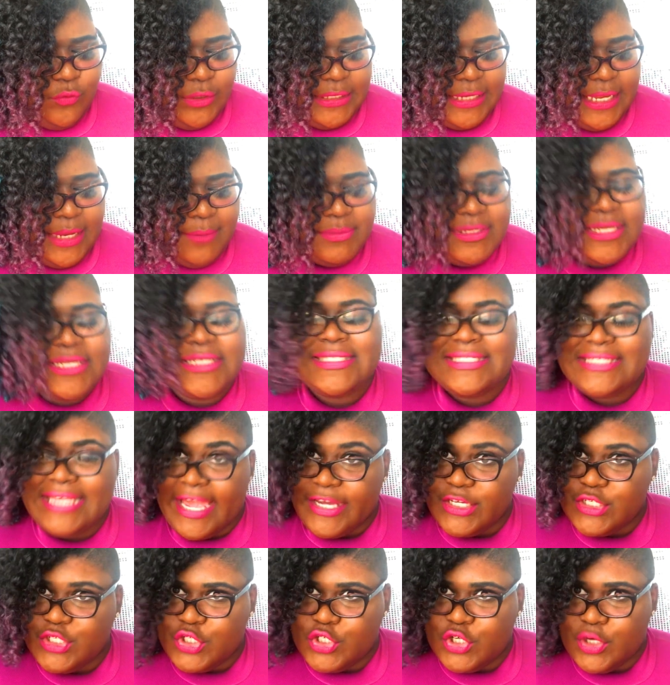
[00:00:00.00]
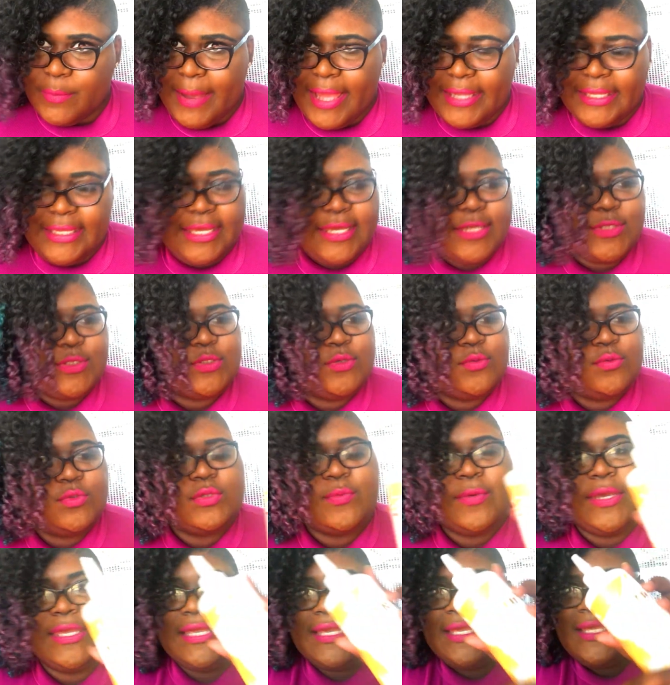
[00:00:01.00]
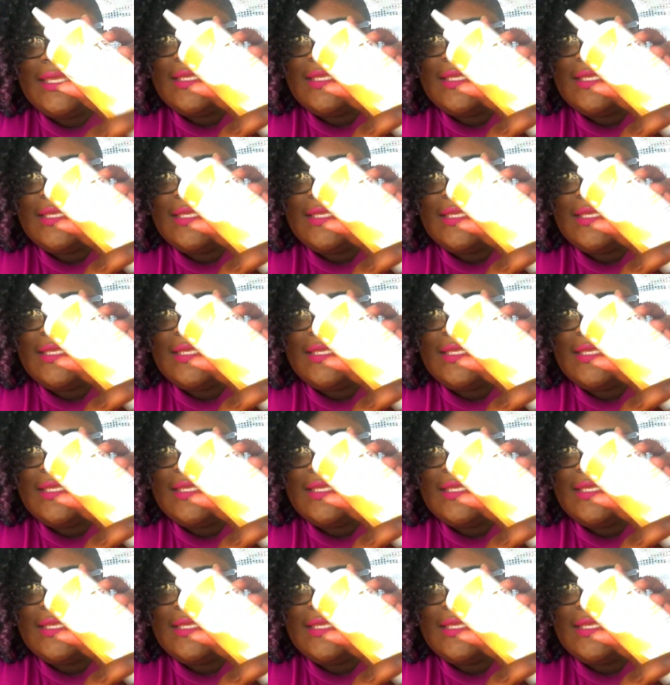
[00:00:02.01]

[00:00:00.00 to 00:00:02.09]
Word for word: renamed it Texture by Cantu, so it